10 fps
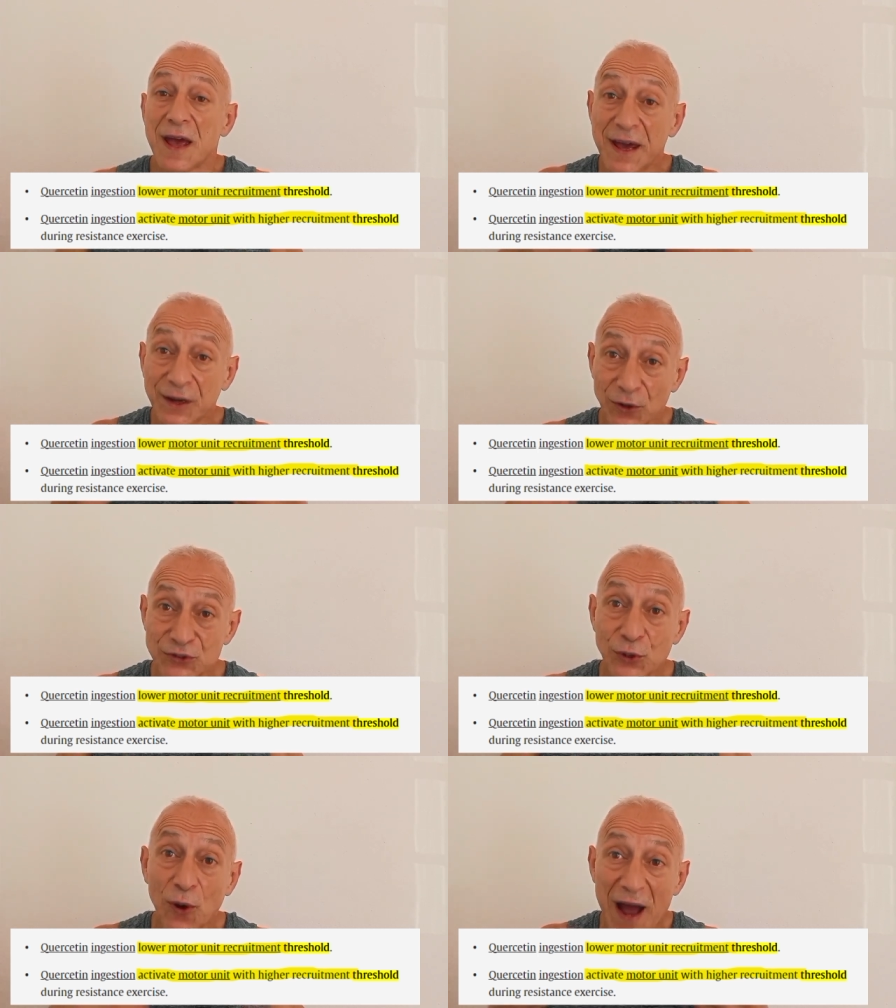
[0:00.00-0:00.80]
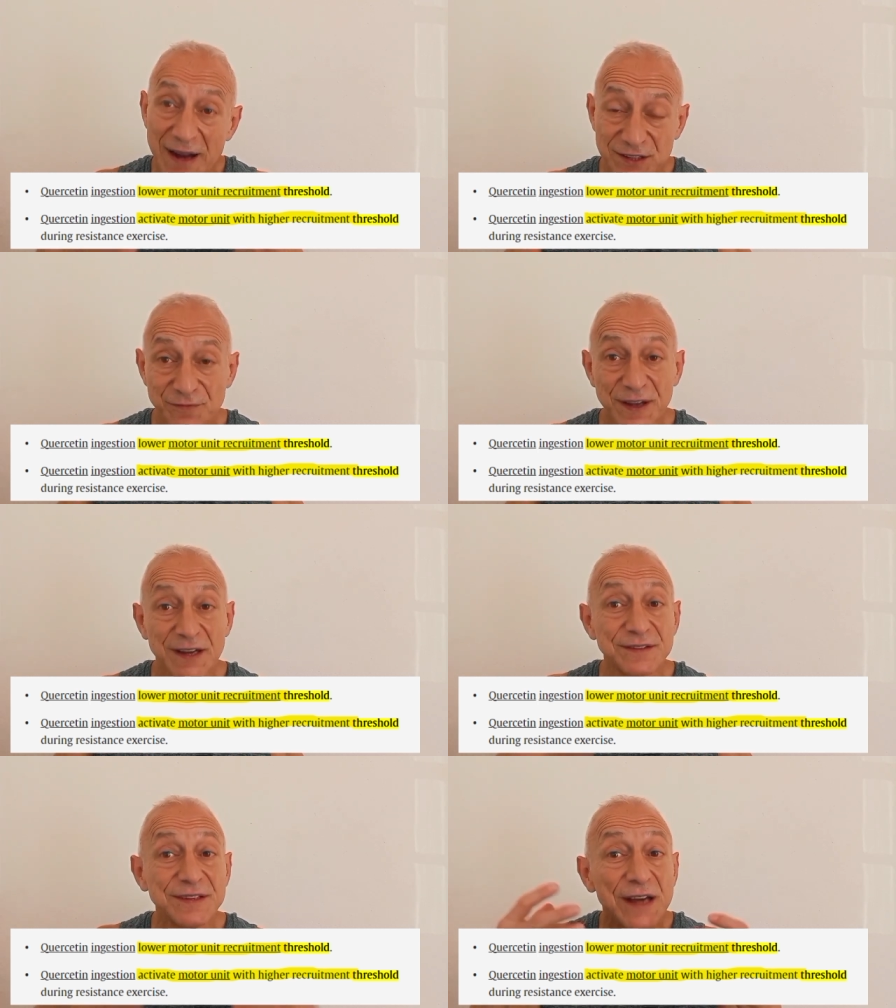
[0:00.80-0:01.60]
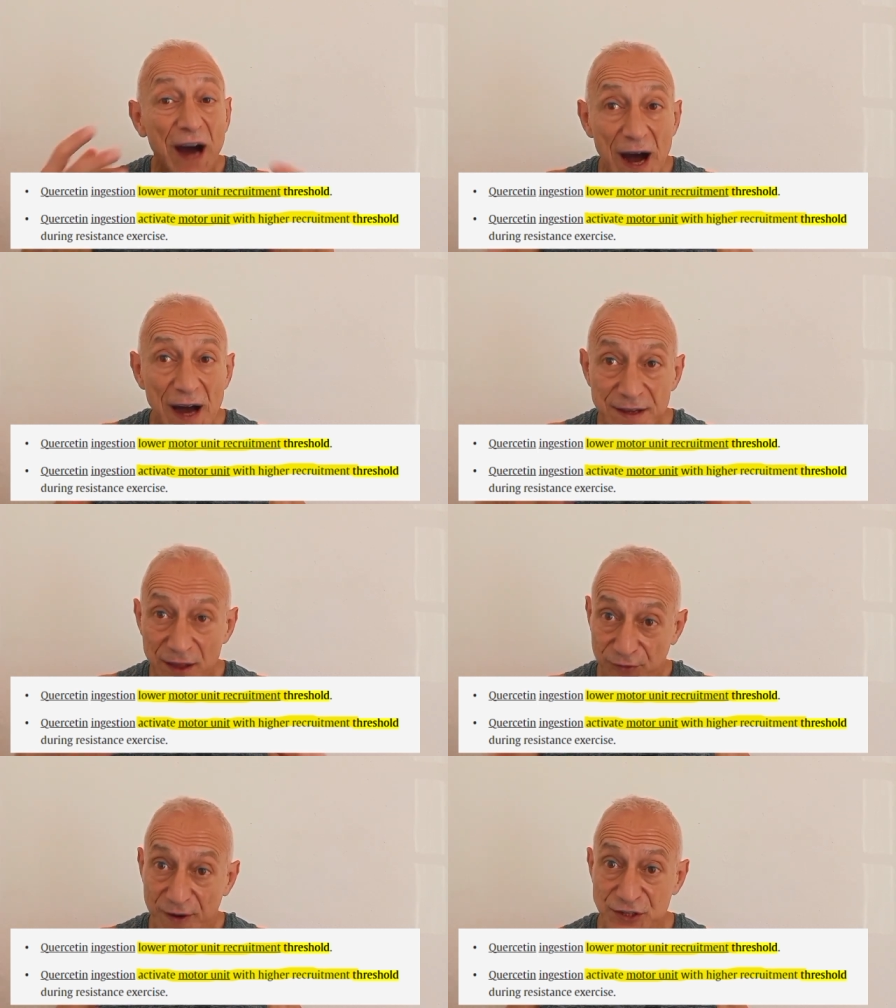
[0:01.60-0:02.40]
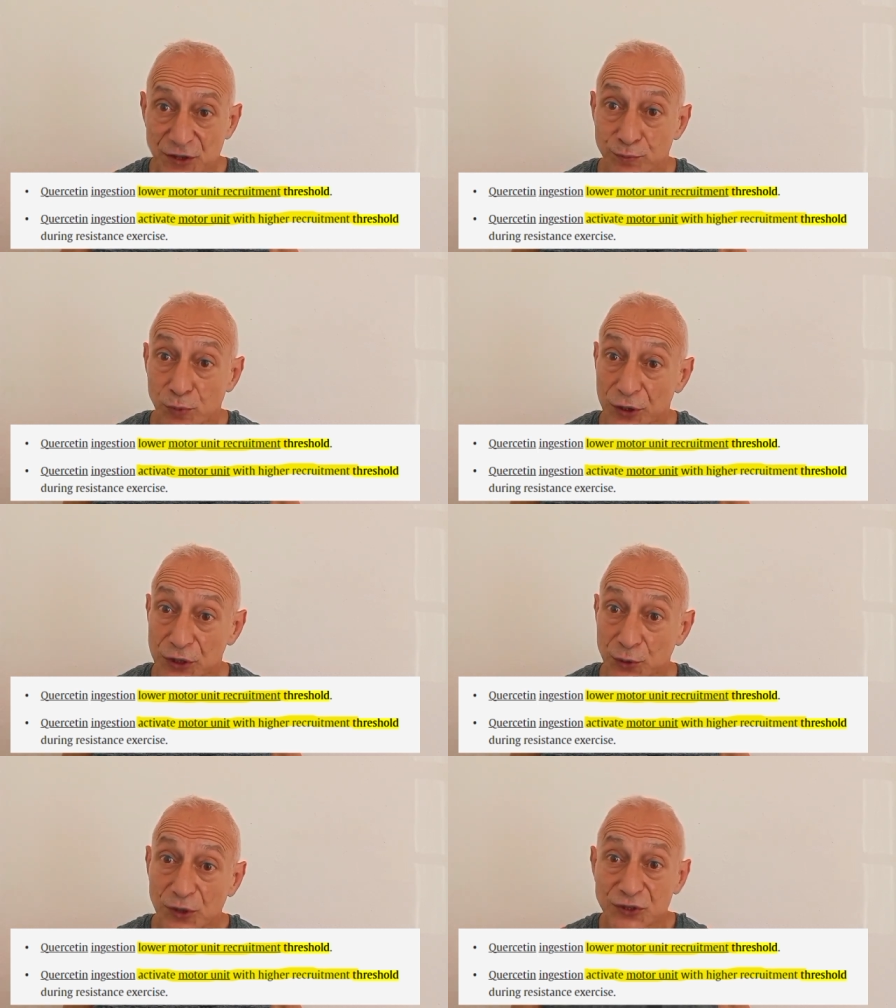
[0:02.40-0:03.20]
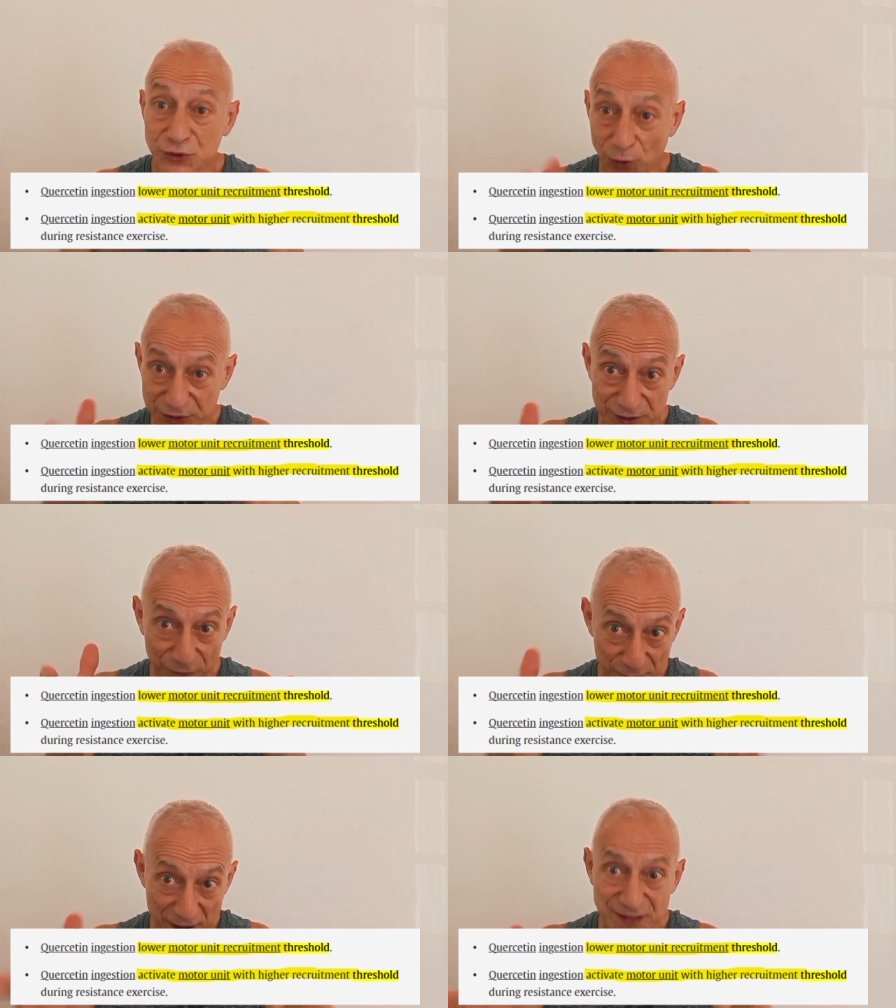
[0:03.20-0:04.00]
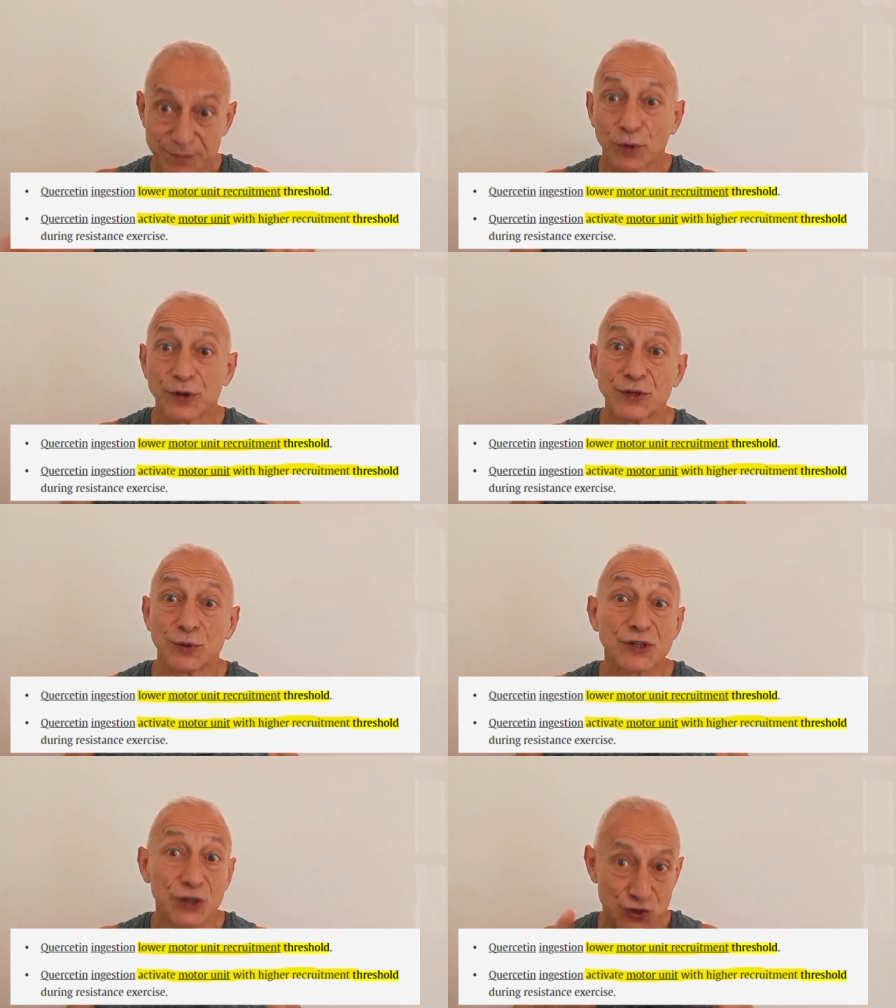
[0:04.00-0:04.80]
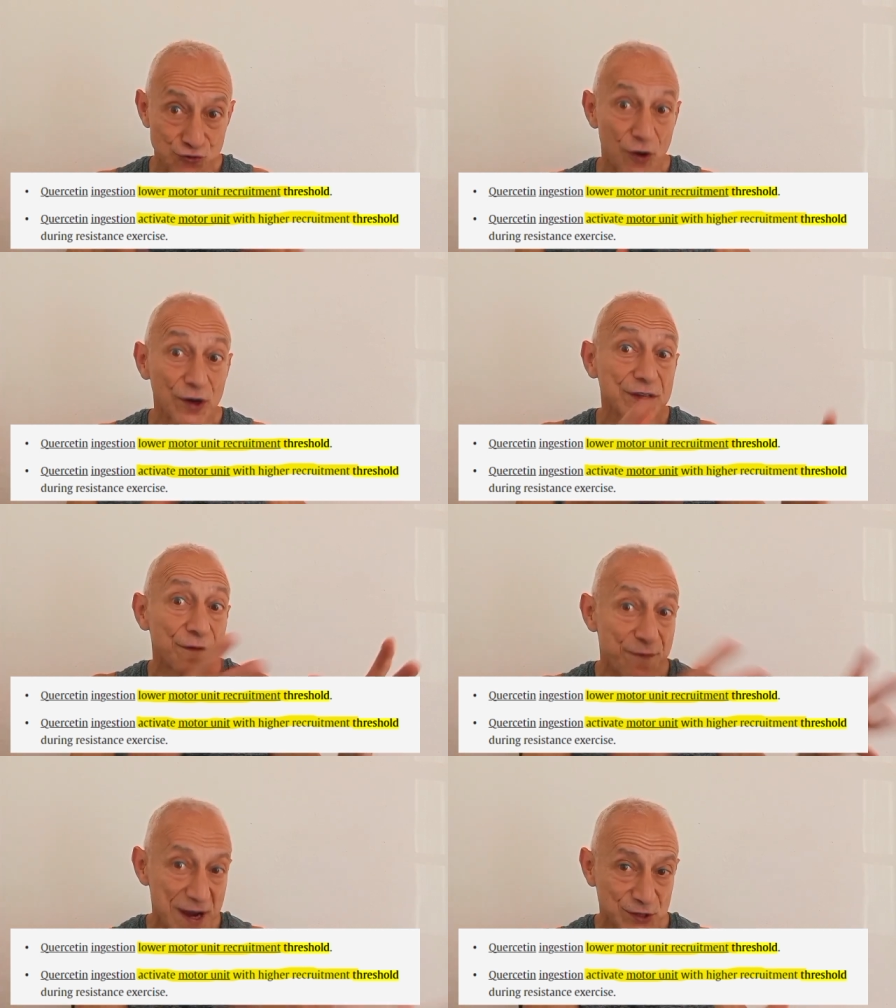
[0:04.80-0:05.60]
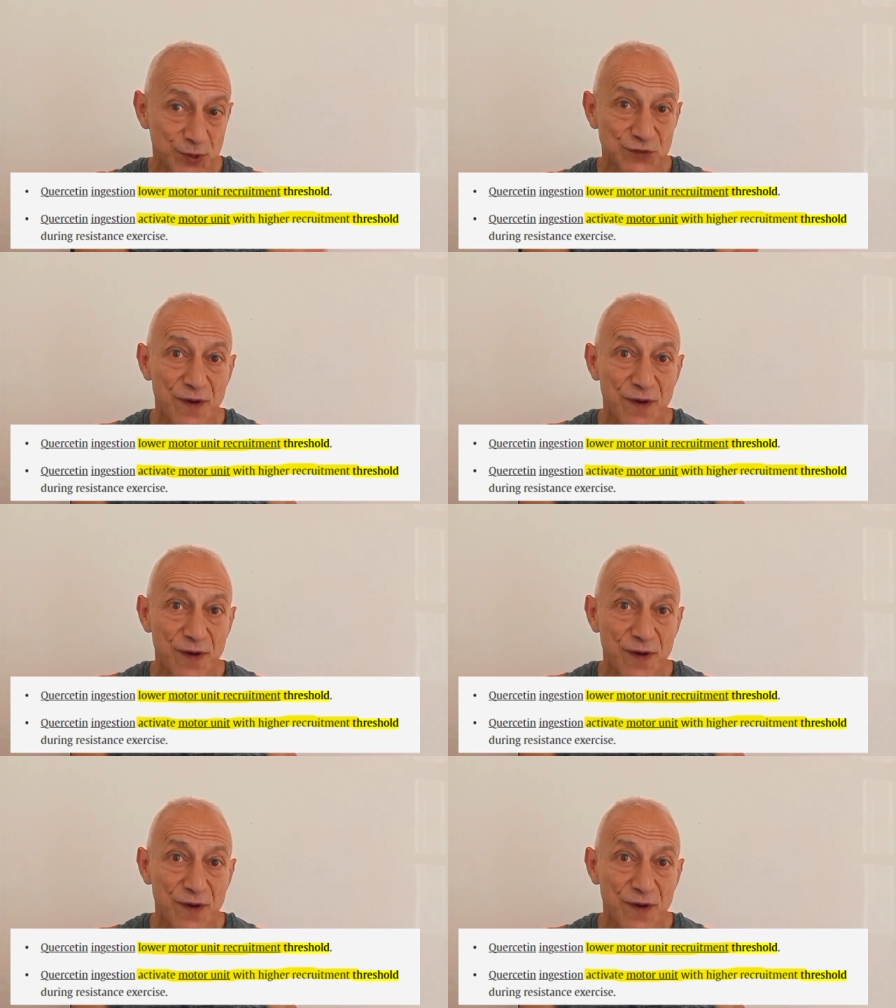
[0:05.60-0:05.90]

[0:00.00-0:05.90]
It also activated the higher threshold motor units. Those are the fast motor units controlling the fast twitch